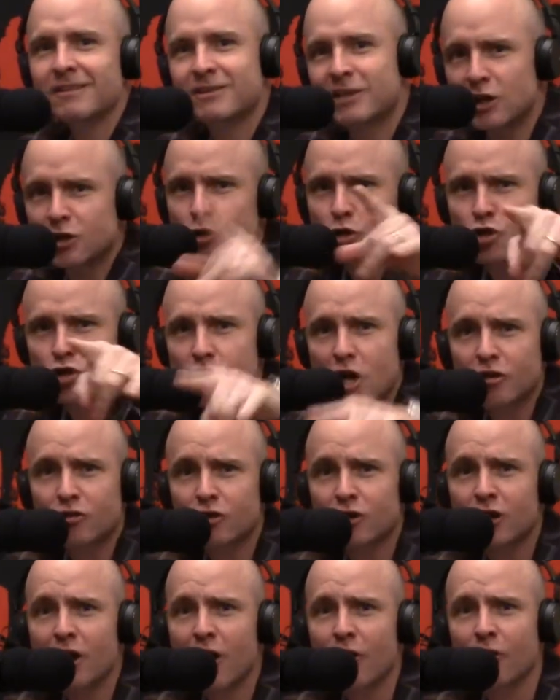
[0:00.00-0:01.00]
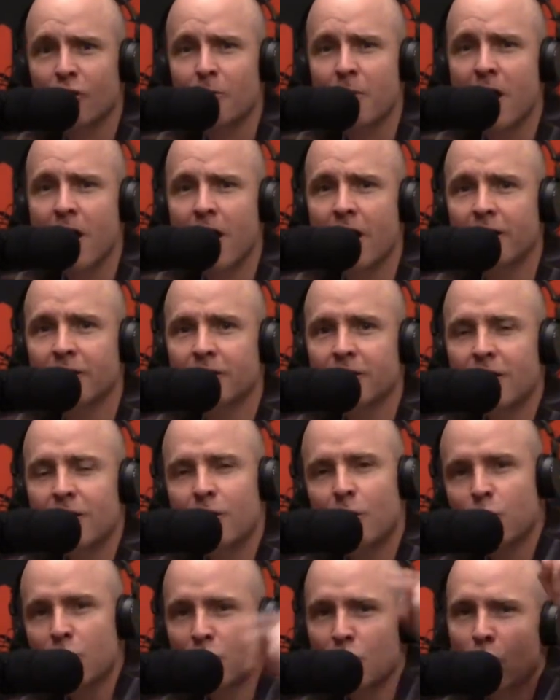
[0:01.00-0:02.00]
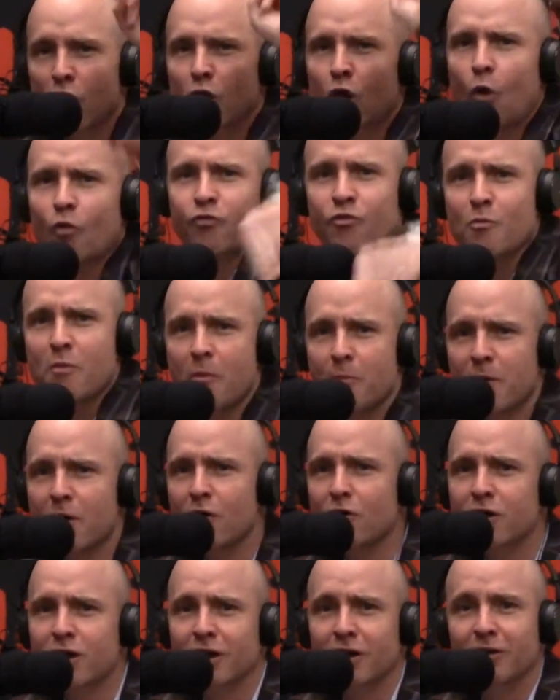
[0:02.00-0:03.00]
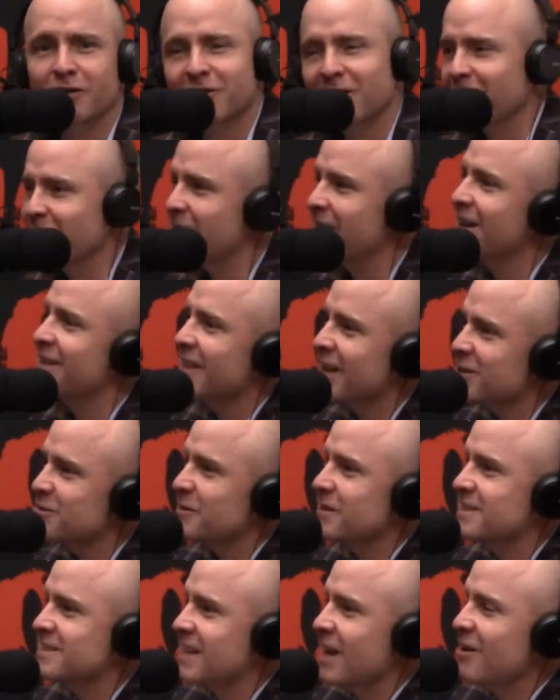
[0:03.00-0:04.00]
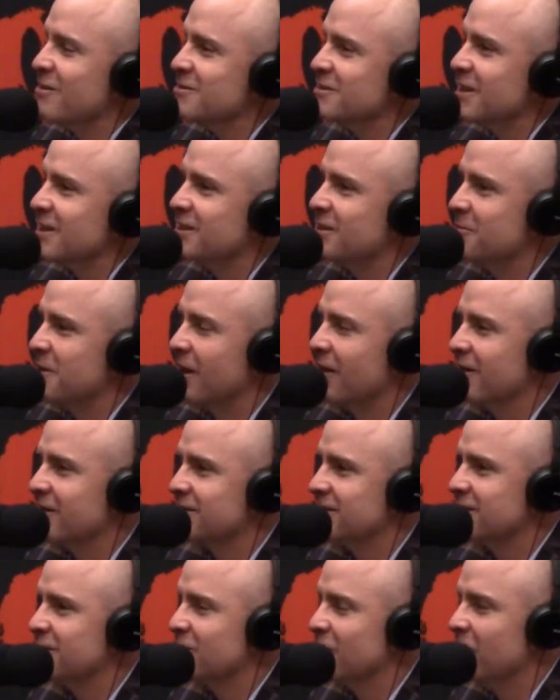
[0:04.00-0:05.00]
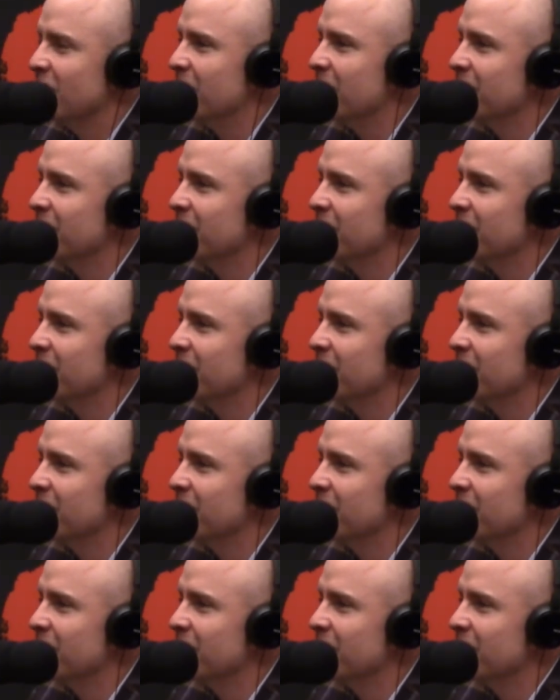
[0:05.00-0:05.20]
Get your shit together, man. We're gonna go from 1 billion. That's what it sounds like to me. I listen to him.